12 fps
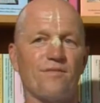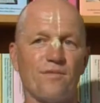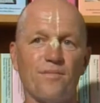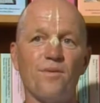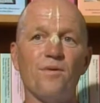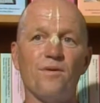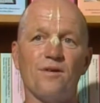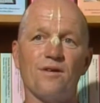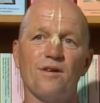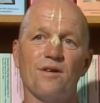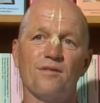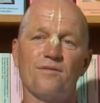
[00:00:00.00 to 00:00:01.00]

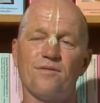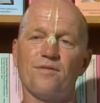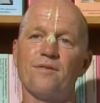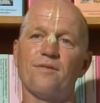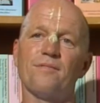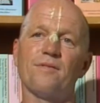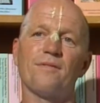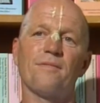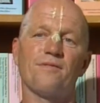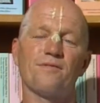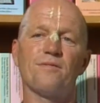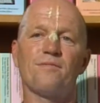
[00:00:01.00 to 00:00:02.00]
rapport with him.
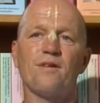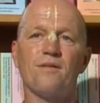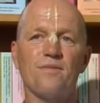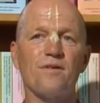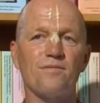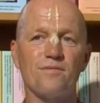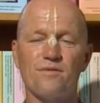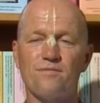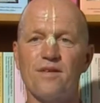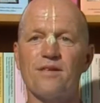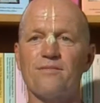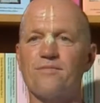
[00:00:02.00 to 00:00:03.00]
But Srila Prabhupada would
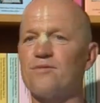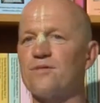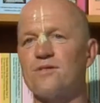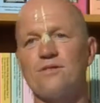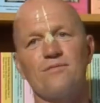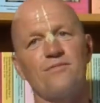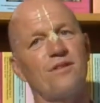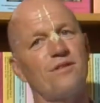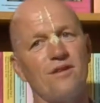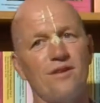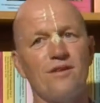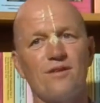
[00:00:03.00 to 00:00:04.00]
make it personal,
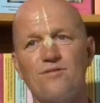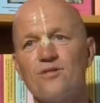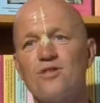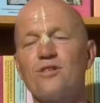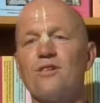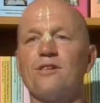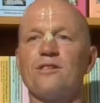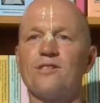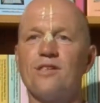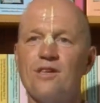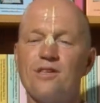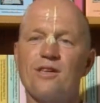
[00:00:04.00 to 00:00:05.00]
that Krishna
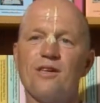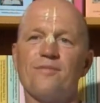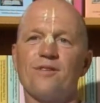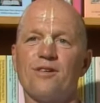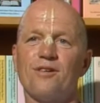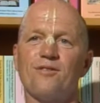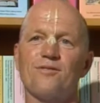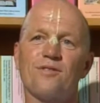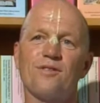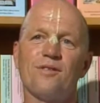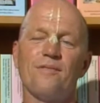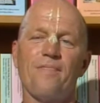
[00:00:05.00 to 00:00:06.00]
is coming out.
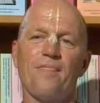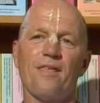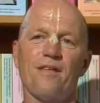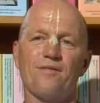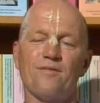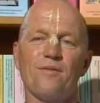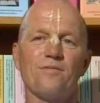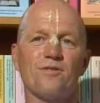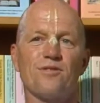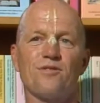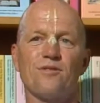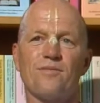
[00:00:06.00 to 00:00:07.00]
And I remember
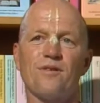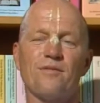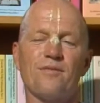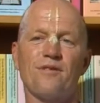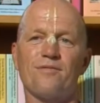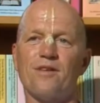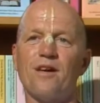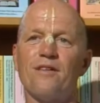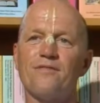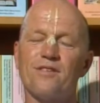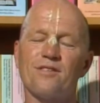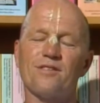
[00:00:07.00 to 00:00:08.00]
when Srila Prabhupada
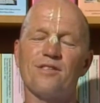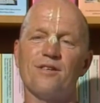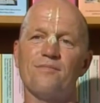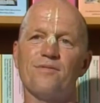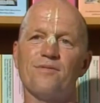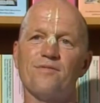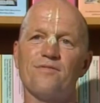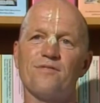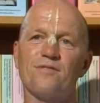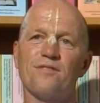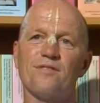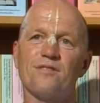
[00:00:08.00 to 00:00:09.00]
arrived at the temple
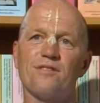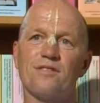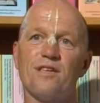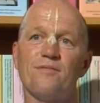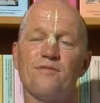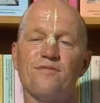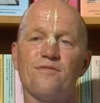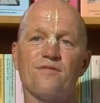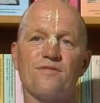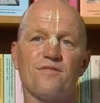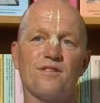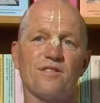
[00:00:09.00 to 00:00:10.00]
for the day before
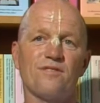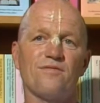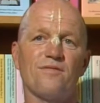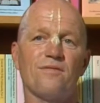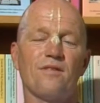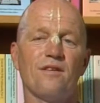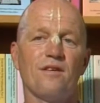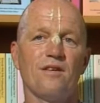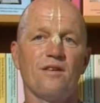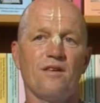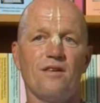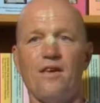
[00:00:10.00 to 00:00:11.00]
the festival,
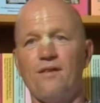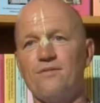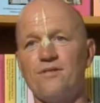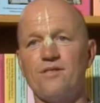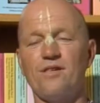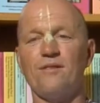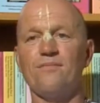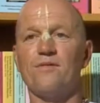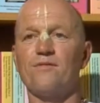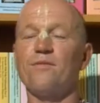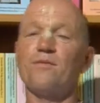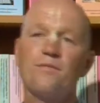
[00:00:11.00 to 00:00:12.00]
he came to the
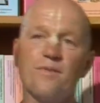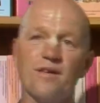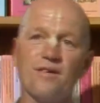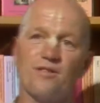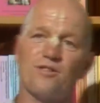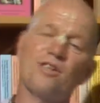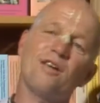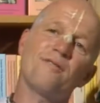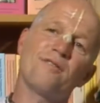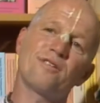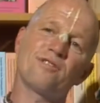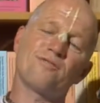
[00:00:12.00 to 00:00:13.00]
temple and we were making the
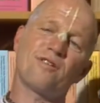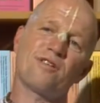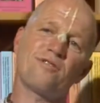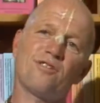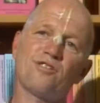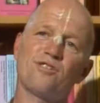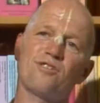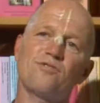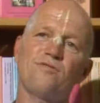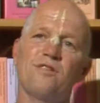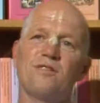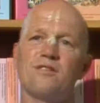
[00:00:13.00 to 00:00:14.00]
chariots right across the
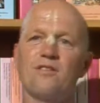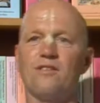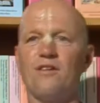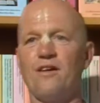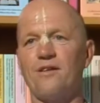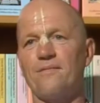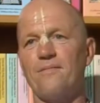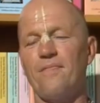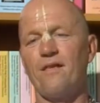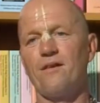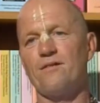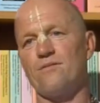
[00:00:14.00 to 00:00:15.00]
street in the lot.
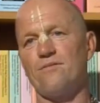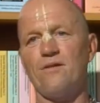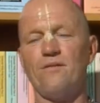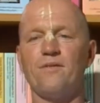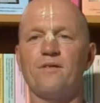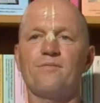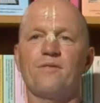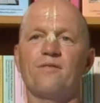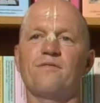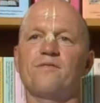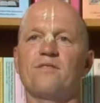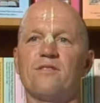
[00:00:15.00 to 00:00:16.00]
So Prabhupada went
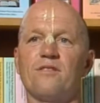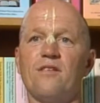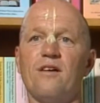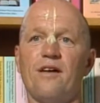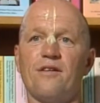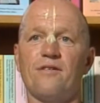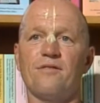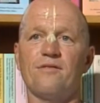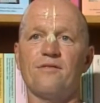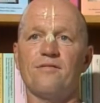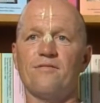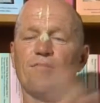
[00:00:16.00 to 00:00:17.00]
over to the lot.
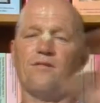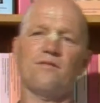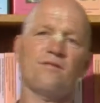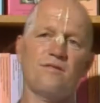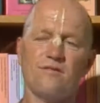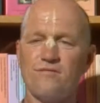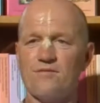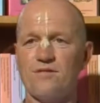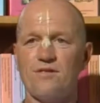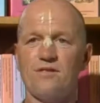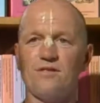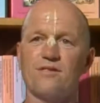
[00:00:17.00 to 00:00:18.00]
We're all, it was
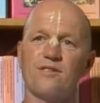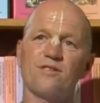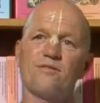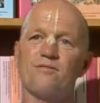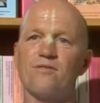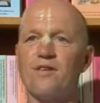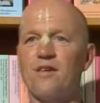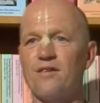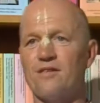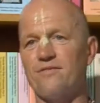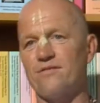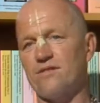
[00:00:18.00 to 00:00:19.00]
still in disarray
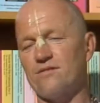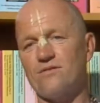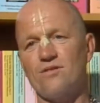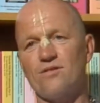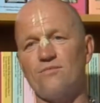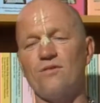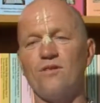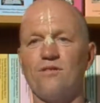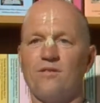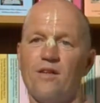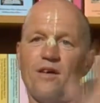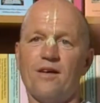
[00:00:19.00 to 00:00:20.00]
and everything. It was a
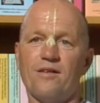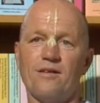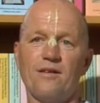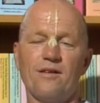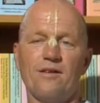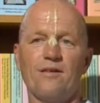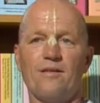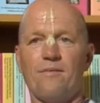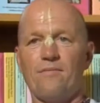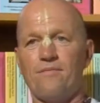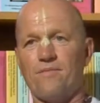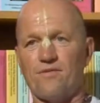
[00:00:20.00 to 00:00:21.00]
small lot,
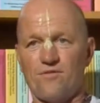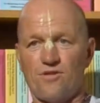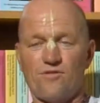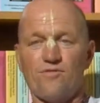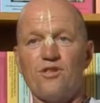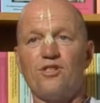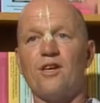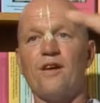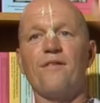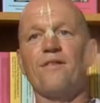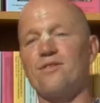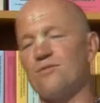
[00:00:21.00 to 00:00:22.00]
but there was 3
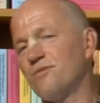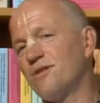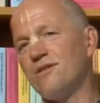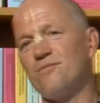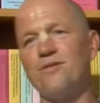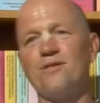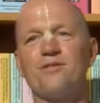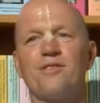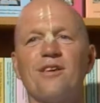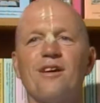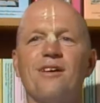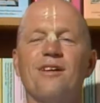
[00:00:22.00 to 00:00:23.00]
chariots being built
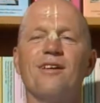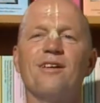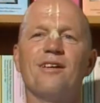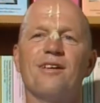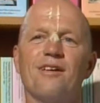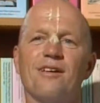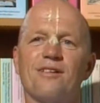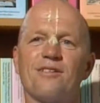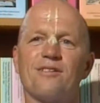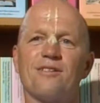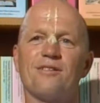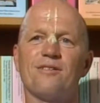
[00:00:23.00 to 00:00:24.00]
there.
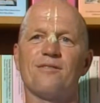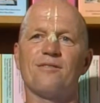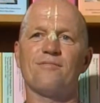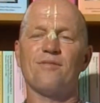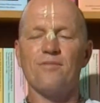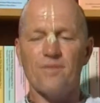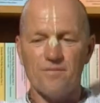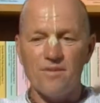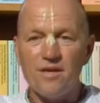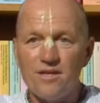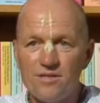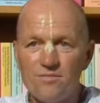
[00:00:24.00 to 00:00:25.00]
And Prabhupada
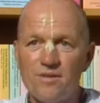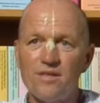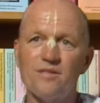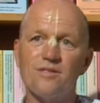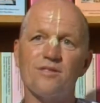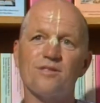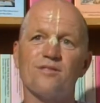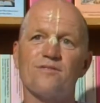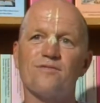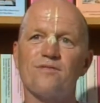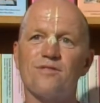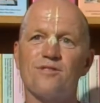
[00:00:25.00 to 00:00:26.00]
painted his obeisances
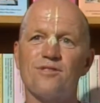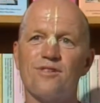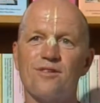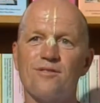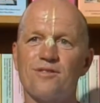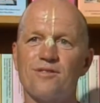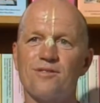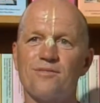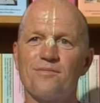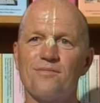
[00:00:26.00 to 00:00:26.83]
in front of the chariots.